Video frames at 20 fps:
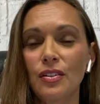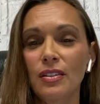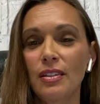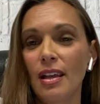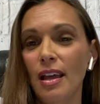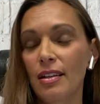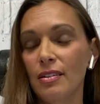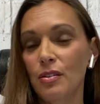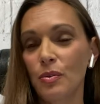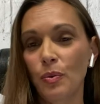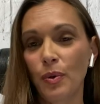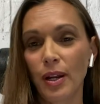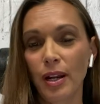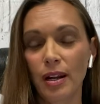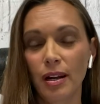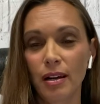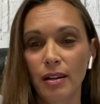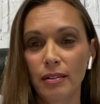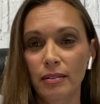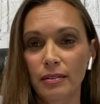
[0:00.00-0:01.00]
that's
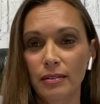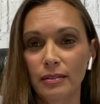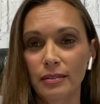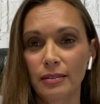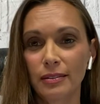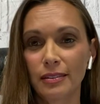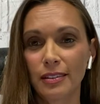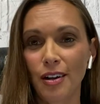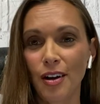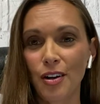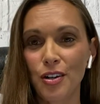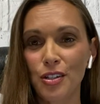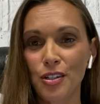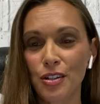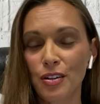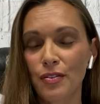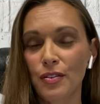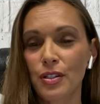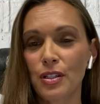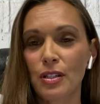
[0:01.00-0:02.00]
where our
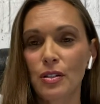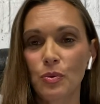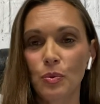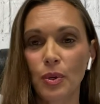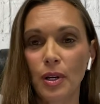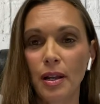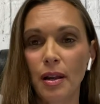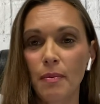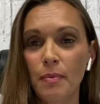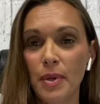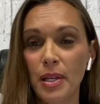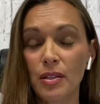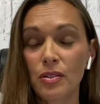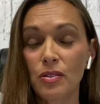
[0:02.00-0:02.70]
services would come in